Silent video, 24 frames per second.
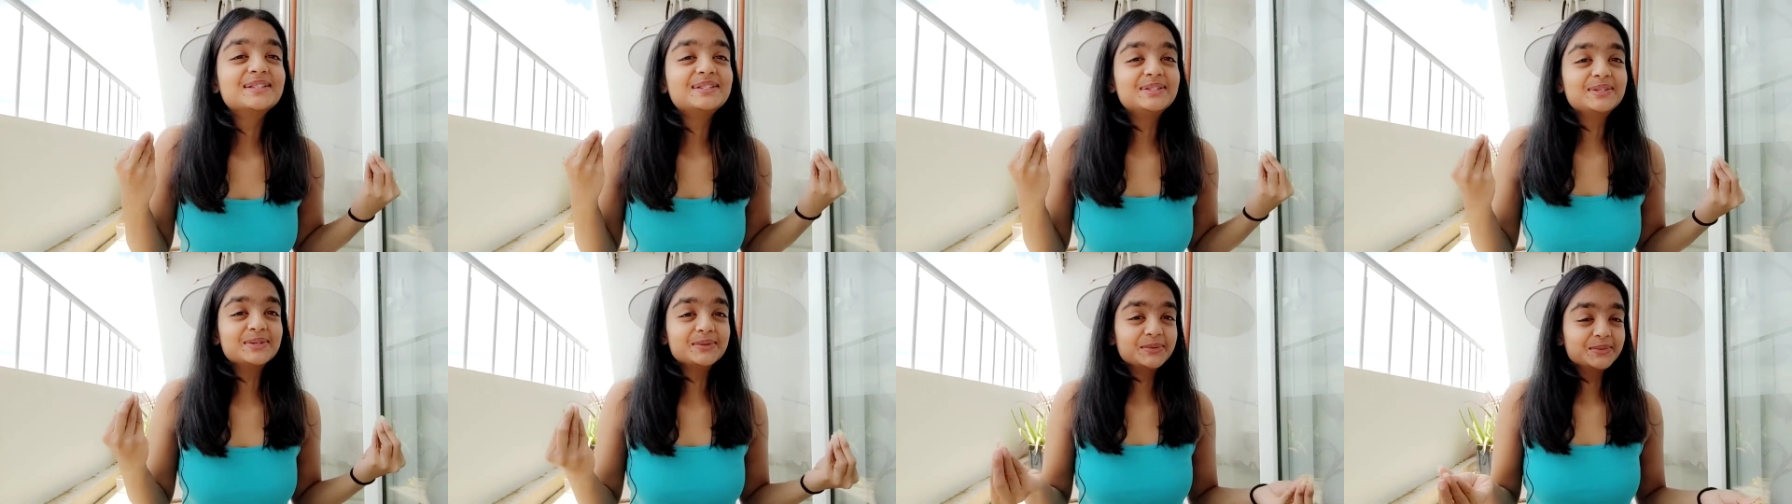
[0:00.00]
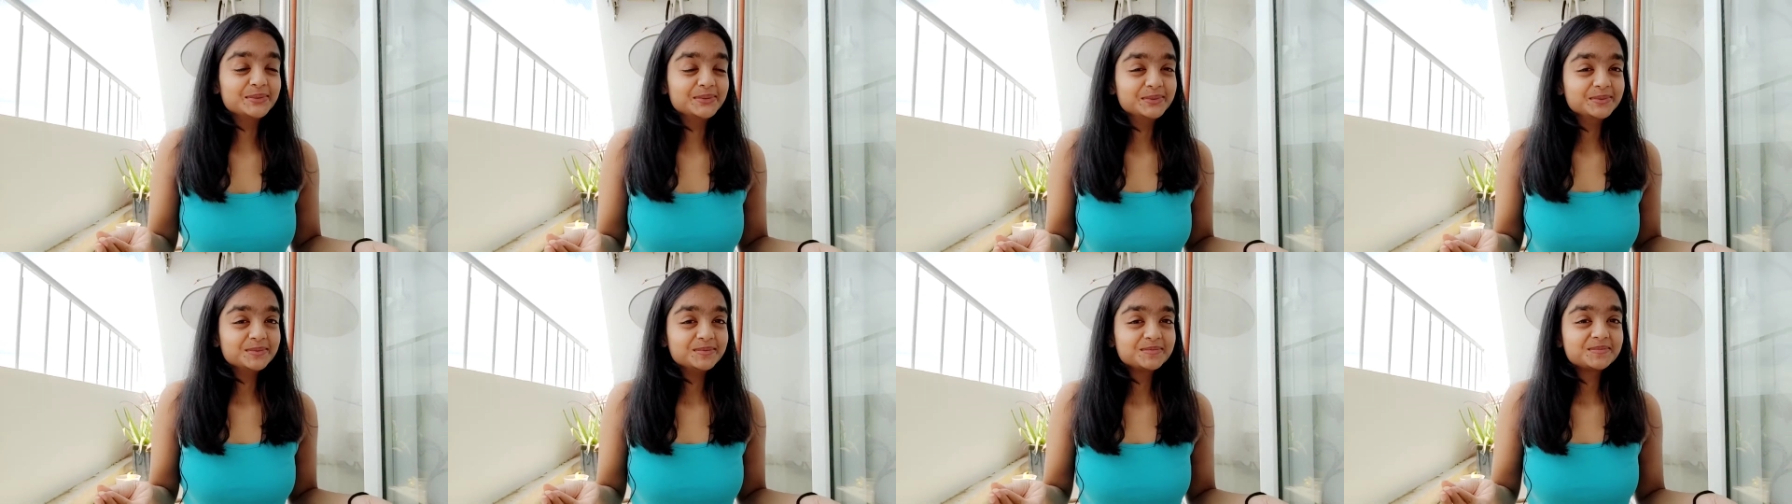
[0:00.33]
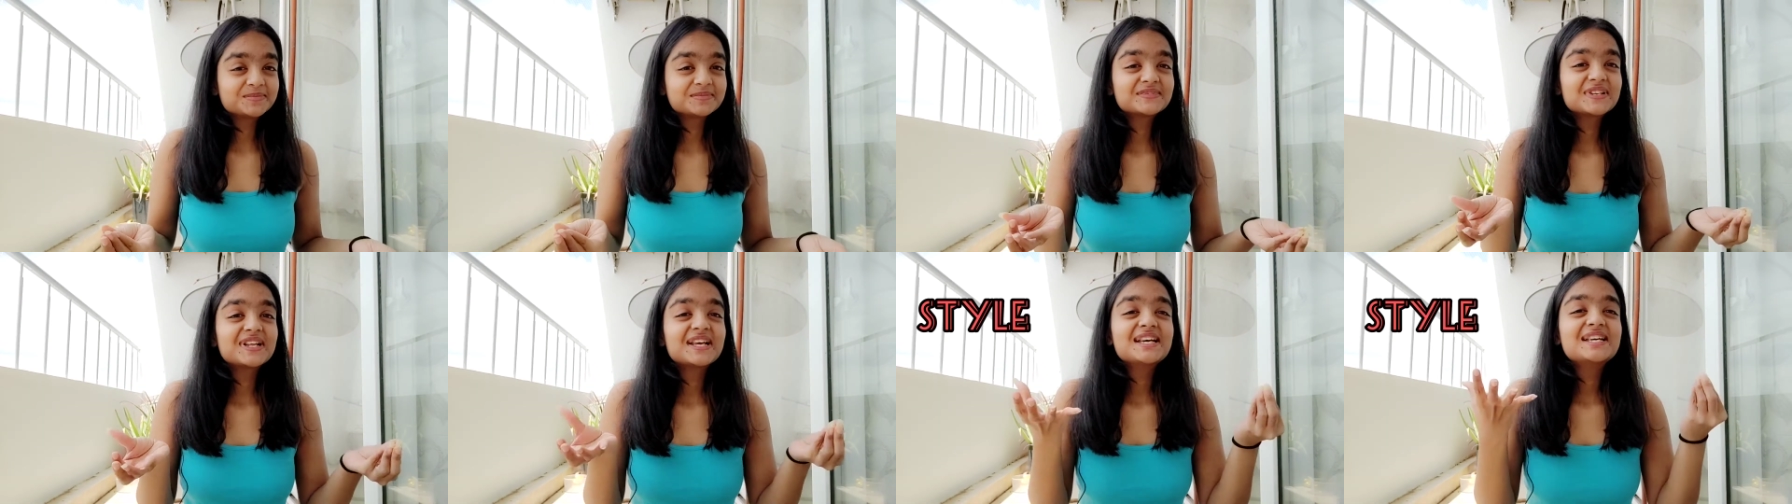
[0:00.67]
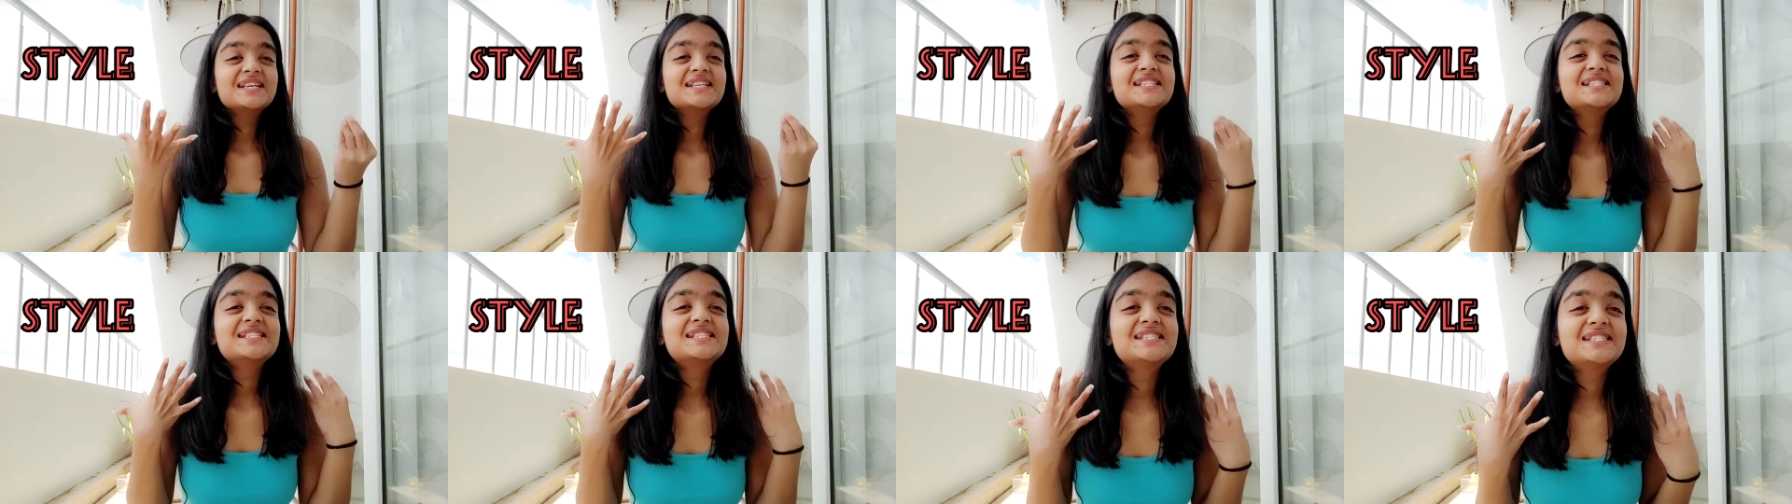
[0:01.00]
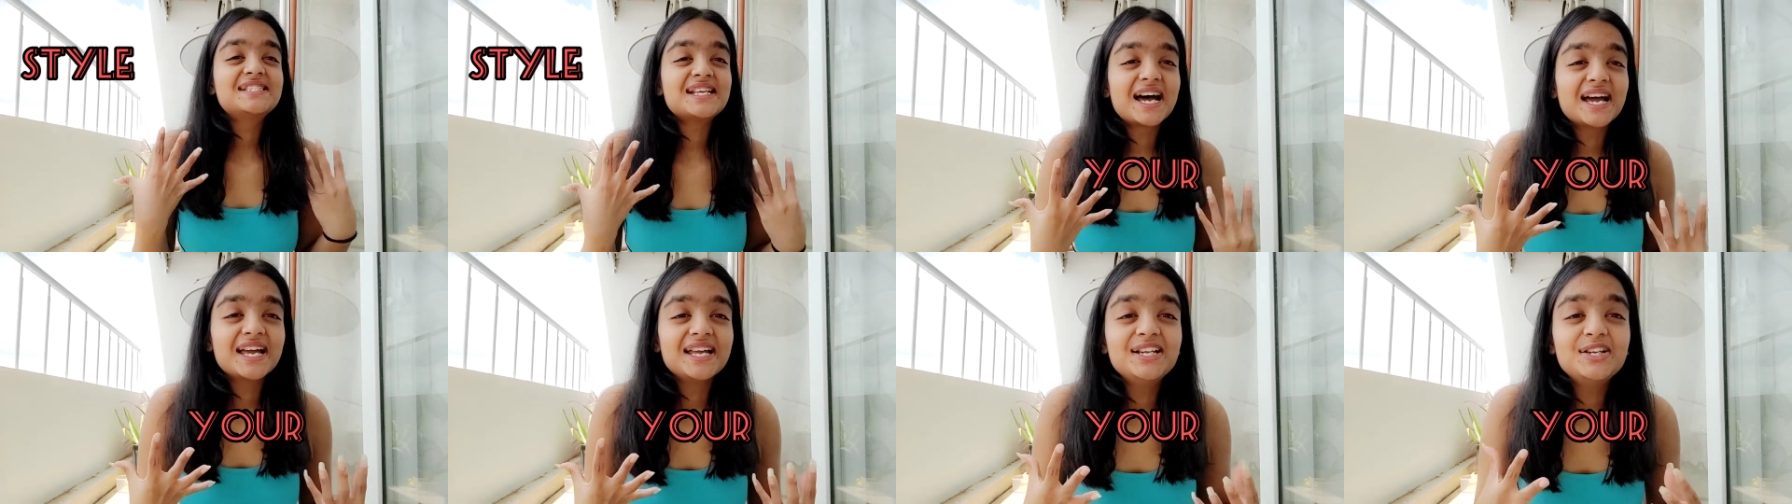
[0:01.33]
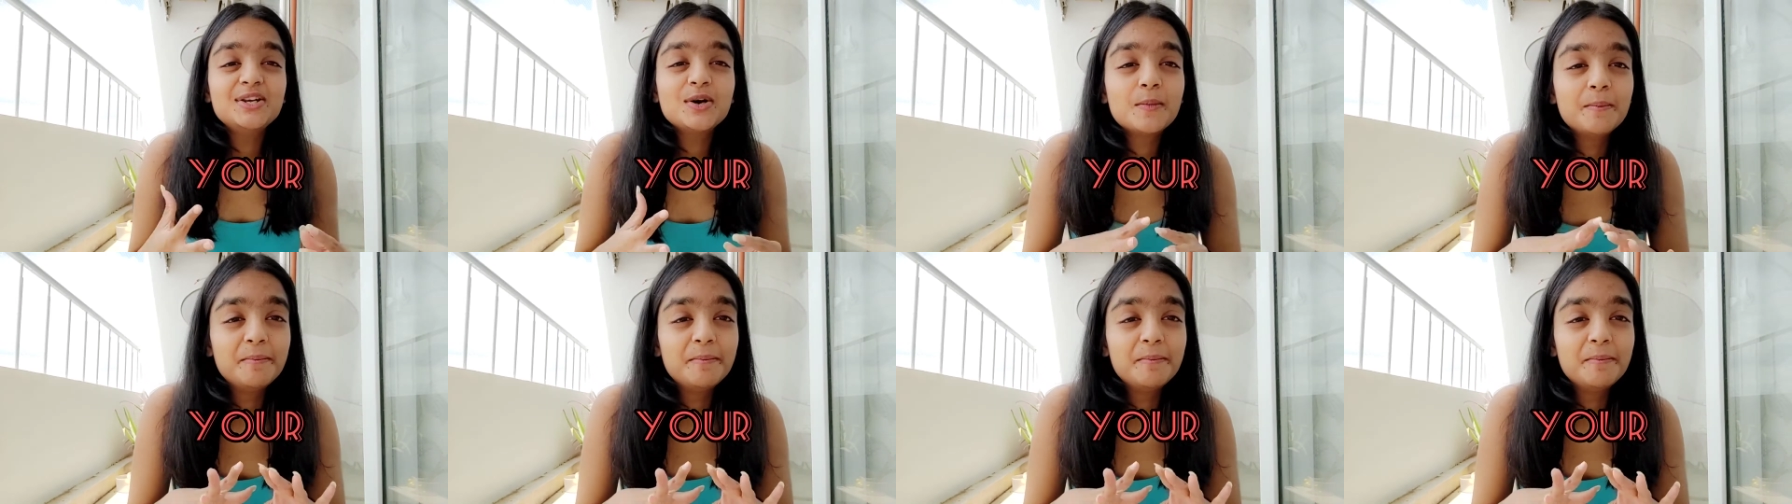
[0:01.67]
to style your